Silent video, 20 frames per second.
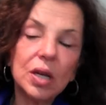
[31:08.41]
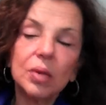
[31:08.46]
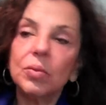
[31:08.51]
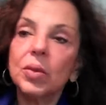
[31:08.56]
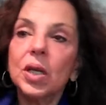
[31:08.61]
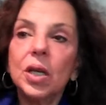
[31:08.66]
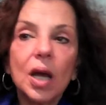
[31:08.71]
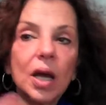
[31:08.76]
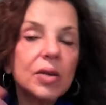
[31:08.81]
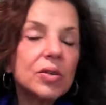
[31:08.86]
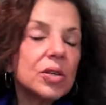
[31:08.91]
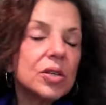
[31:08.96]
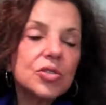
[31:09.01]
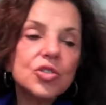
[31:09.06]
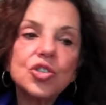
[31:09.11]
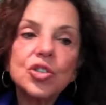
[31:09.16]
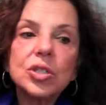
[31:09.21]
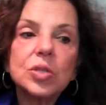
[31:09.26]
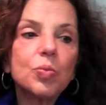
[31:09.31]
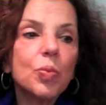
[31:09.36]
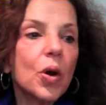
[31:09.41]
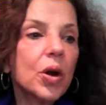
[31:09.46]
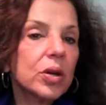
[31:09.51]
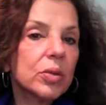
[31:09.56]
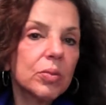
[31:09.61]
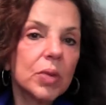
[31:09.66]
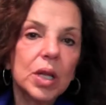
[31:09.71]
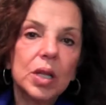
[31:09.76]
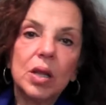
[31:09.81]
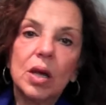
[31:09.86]
I mean, it's just part of
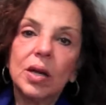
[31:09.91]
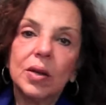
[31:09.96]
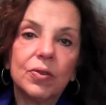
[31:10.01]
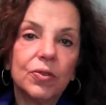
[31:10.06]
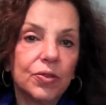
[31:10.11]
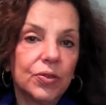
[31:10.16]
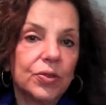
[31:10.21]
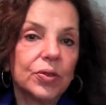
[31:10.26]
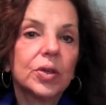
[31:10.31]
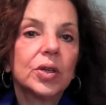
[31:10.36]
my life.